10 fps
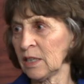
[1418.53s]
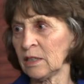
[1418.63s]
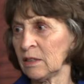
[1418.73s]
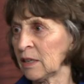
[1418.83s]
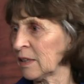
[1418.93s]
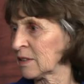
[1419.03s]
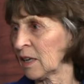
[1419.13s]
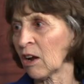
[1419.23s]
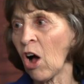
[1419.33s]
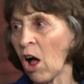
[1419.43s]
He does
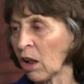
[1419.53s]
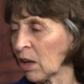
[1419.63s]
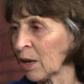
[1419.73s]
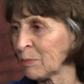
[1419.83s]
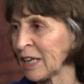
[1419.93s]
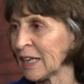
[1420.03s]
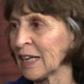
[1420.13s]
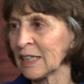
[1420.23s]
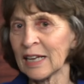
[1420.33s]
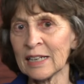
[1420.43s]
it all. I mean,
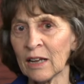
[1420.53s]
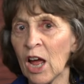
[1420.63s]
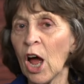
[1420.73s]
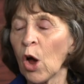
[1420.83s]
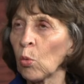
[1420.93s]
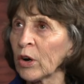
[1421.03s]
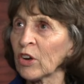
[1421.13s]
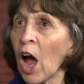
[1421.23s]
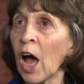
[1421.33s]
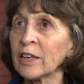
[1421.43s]
it, it we're
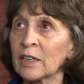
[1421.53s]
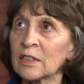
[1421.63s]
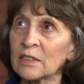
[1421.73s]
not